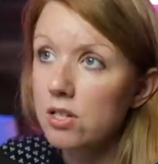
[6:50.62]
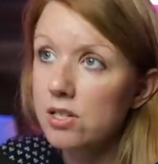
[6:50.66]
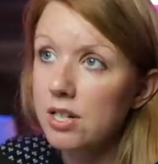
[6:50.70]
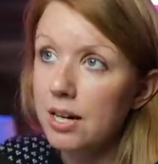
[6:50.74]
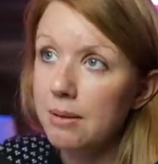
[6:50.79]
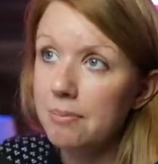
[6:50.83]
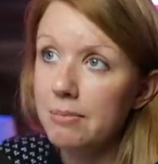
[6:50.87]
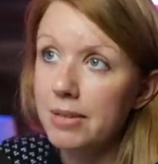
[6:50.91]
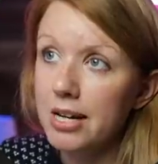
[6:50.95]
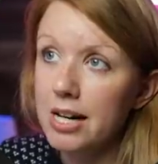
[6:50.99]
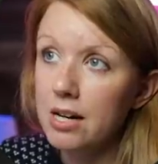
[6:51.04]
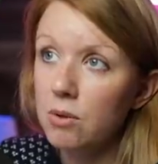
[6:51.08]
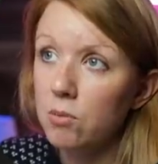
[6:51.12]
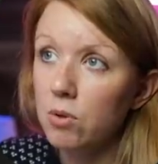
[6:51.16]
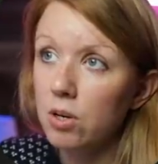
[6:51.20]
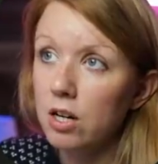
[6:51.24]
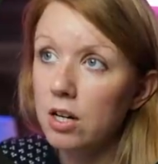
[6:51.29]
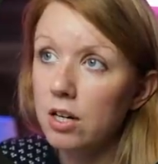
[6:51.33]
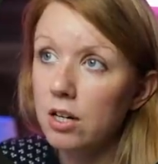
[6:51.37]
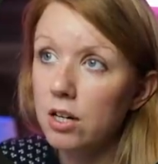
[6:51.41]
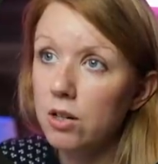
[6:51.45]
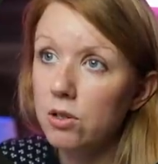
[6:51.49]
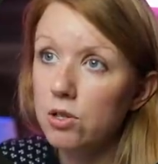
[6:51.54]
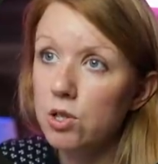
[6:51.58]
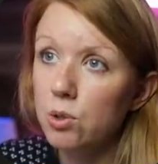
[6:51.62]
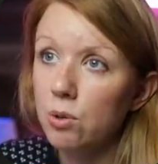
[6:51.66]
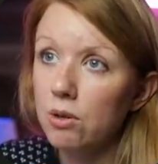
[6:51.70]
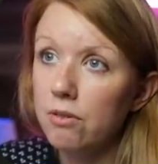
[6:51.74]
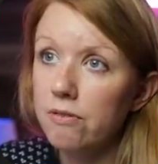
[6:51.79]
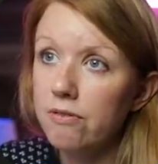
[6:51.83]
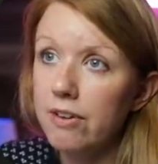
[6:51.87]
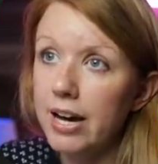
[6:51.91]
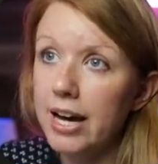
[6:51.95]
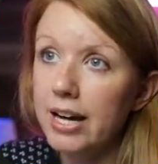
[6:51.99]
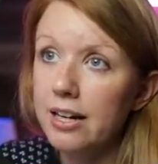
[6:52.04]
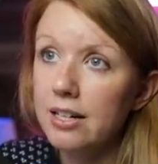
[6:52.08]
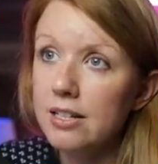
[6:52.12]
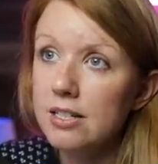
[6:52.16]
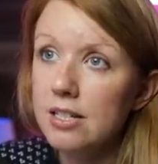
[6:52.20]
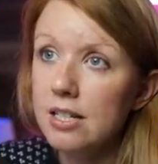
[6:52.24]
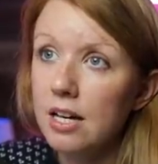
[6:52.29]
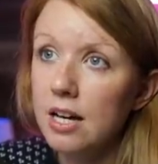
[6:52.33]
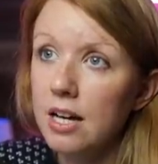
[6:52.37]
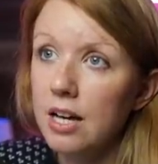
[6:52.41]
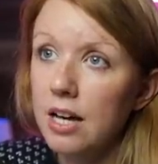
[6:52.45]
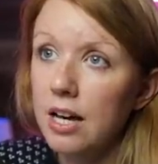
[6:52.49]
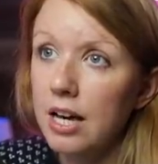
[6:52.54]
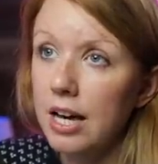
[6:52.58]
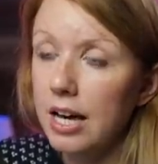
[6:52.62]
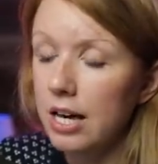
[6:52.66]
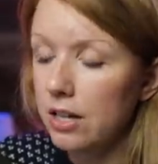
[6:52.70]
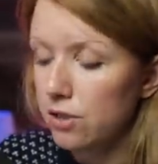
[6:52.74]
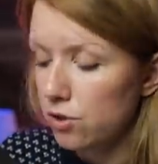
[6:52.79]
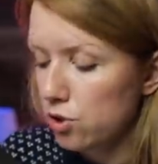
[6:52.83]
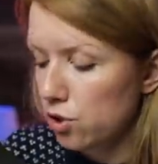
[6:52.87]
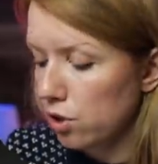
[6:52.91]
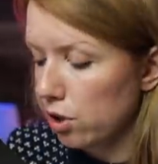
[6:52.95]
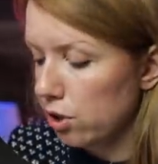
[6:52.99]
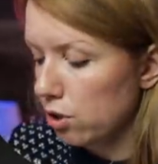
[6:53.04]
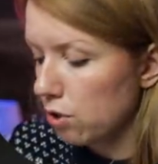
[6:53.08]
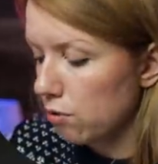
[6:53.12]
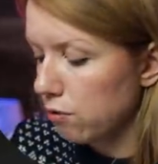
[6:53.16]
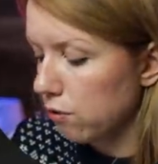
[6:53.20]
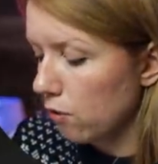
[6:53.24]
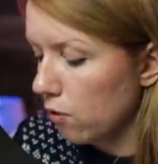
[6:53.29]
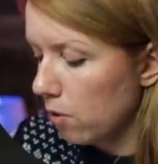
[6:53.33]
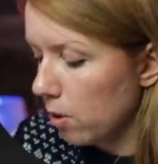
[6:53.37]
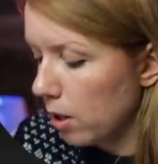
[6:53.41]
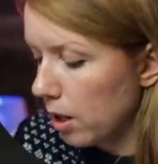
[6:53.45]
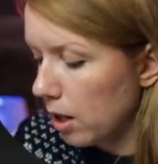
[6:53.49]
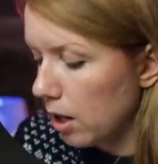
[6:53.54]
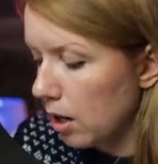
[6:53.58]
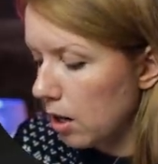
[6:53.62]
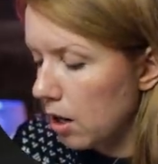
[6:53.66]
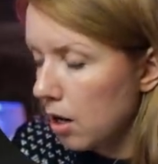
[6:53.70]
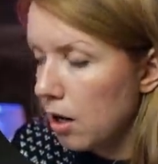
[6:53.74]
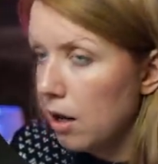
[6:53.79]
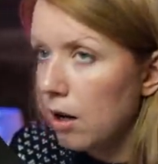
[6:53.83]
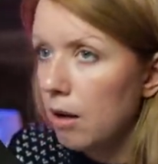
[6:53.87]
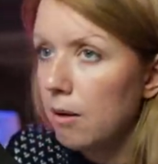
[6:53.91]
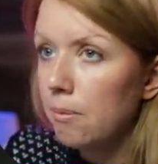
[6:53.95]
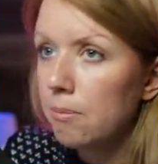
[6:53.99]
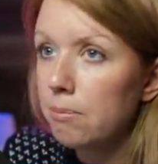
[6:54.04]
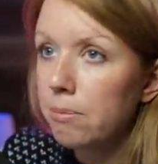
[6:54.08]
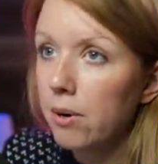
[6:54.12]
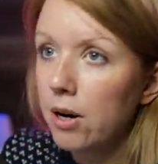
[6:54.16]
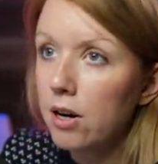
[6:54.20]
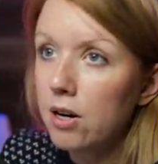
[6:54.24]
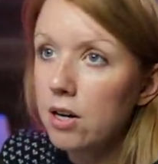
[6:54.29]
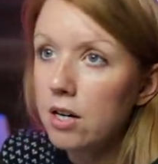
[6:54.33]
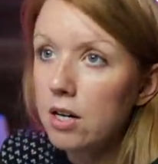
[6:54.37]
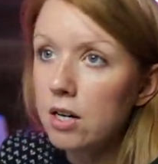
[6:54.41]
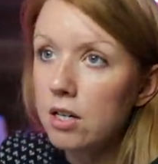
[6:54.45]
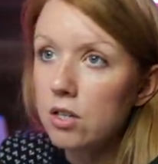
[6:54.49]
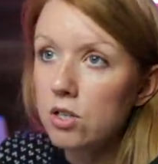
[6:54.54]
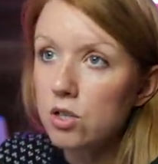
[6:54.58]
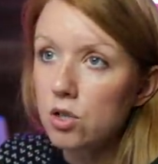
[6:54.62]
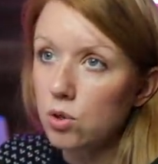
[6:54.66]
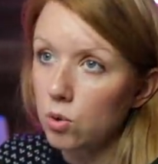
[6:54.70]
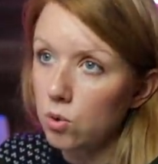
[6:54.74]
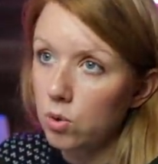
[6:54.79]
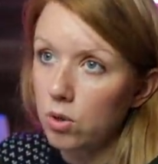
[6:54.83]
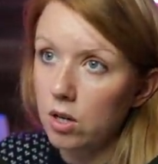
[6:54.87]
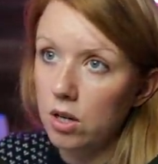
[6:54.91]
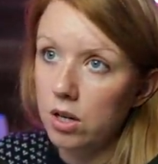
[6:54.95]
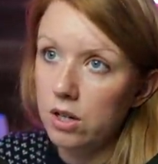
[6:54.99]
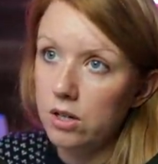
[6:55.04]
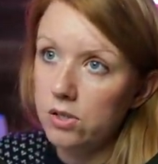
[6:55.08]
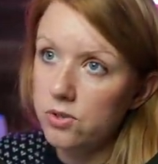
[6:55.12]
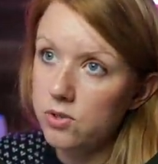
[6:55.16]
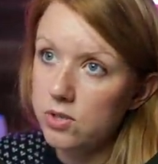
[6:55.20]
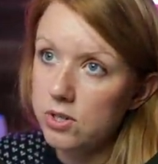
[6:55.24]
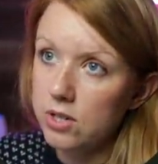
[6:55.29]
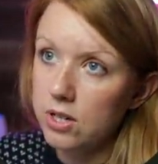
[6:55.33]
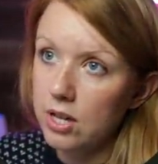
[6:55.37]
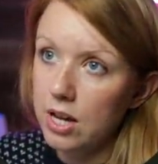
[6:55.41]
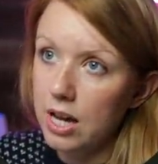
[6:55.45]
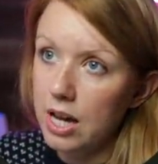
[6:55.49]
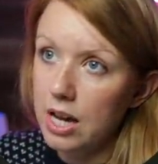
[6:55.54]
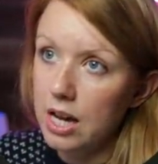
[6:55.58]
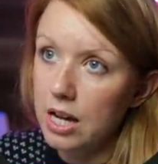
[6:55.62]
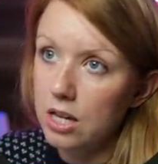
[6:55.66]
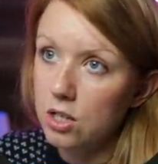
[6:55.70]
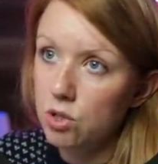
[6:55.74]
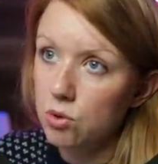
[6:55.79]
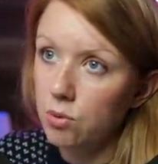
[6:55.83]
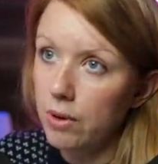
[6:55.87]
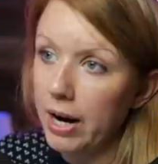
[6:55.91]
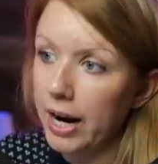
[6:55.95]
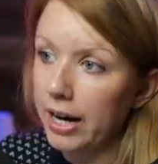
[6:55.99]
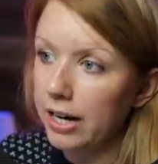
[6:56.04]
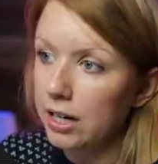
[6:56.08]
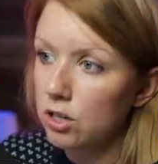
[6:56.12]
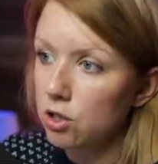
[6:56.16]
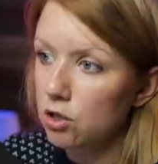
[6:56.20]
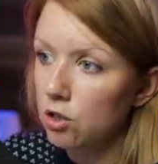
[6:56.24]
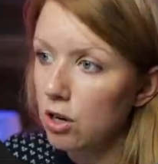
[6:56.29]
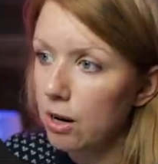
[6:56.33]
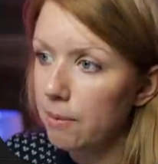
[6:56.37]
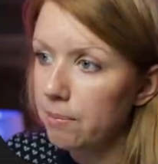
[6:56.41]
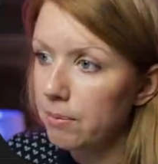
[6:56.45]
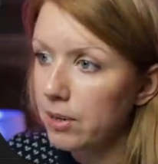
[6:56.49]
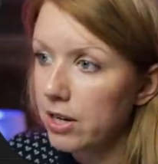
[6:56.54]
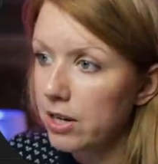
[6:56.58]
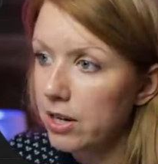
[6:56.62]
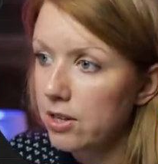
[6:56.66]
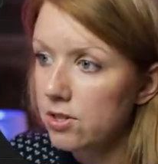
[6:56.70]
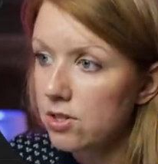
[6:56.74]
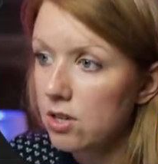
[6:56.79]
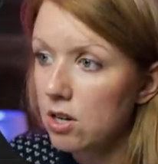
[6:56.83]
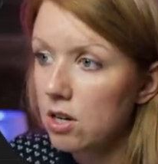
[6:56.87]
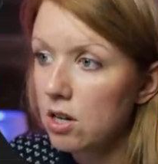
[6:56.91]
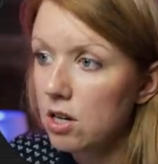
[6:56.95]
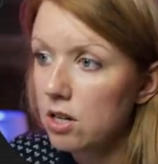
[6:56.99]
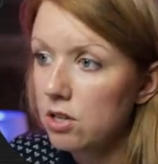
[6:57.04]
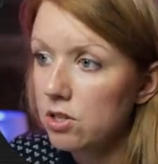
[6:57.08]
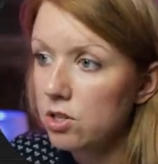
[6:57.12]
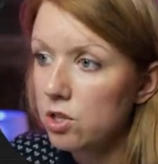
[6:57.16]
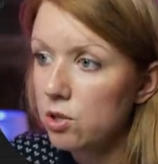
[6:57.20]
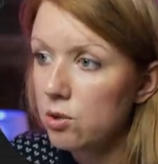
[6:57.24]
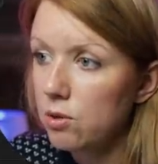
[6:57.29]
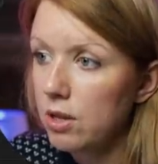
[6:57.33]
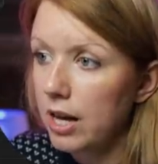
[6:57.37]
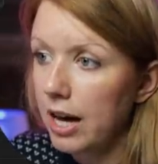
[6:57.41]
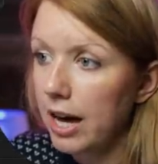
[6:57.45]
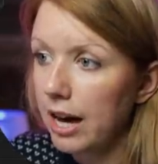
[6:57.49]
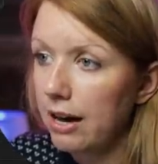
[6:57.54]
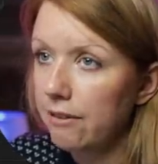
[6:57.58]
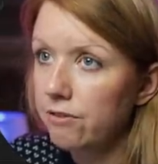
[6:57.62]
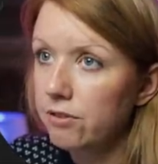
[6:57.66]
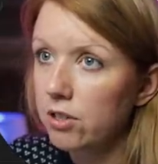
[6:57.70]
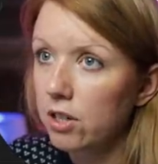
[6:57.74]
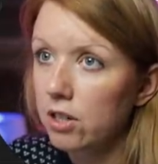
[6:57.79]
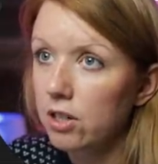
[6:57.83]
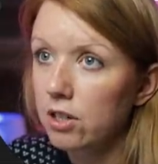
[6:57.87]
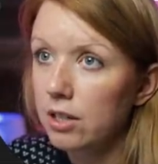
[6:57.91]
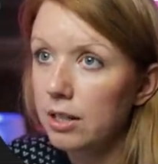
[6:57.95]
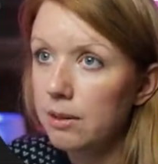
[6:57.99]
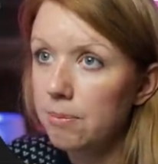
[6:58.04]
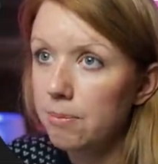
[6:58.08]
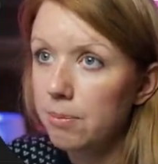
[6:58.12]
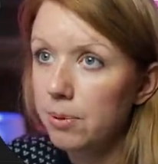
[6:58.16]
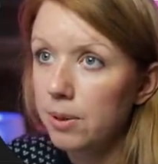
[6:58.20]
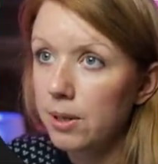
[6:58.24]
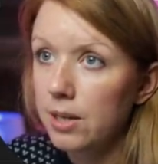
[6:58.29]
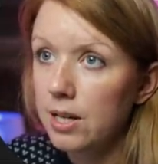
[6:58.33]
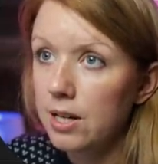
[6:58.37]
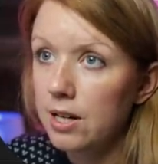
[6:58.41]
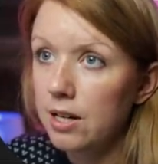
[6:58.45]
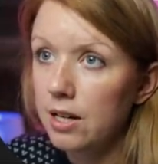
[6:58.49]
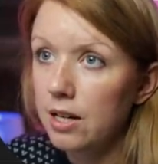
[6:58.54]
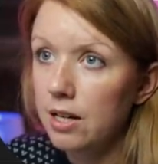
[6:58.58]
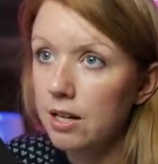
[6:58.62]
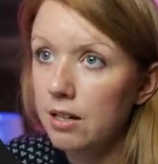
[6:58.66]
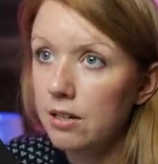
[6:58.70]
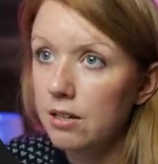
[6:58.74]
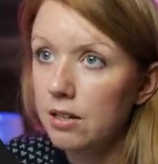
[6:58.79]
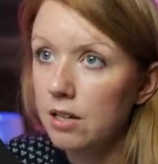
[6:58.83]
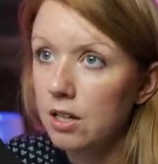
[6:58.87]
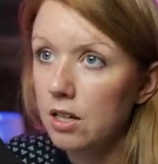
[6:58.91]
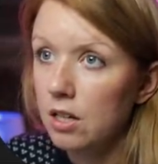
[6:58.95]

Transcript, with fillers: the same thing, we're gonna go to effects and search for barn doors and drag and drop this onto the after clip here.